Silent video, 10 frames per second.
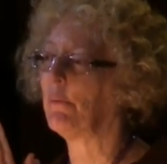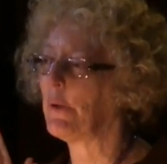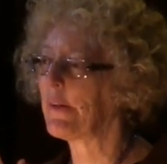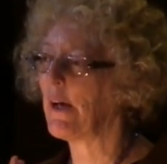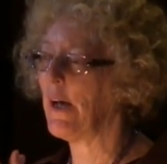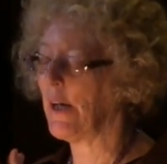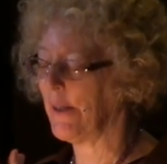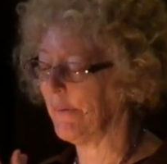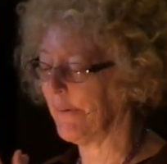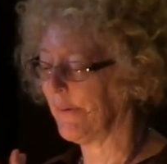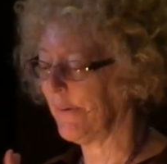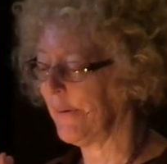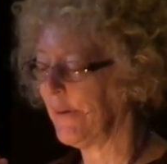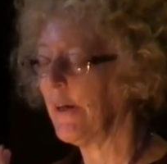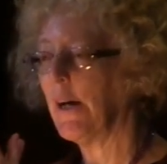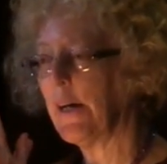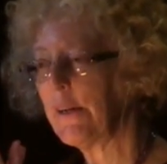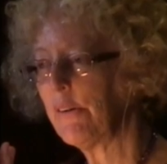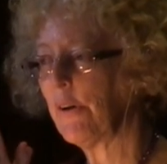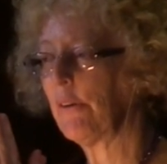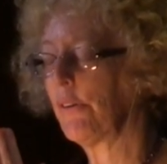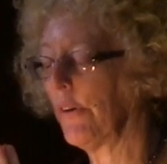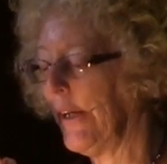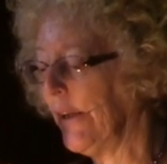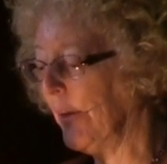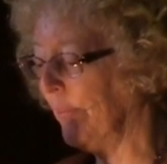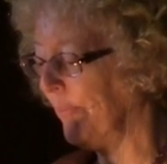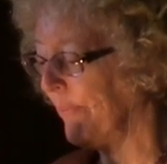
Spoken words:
with God, unadulterated,